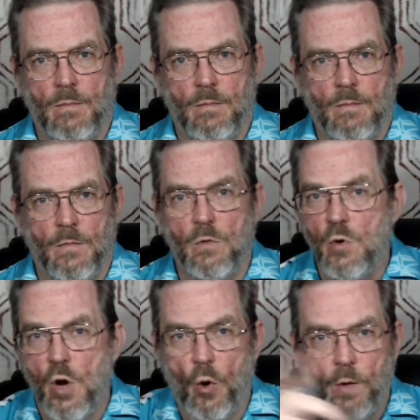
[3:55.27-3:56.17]

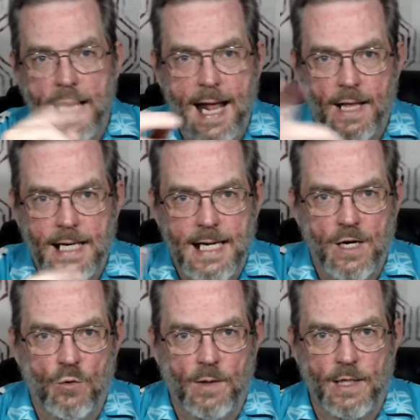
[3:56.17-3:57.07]
No reality here
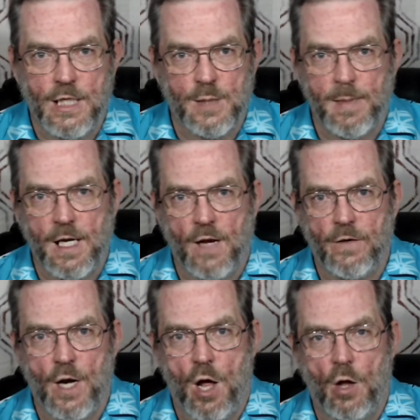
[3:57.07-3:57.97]
really to speak of at
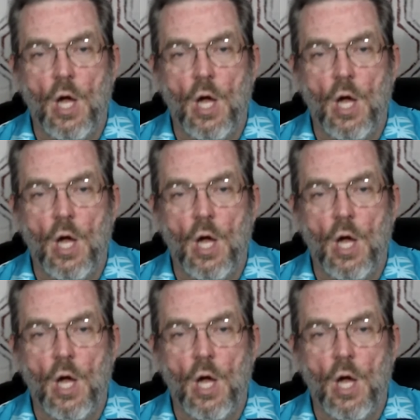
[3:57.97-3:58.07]
all.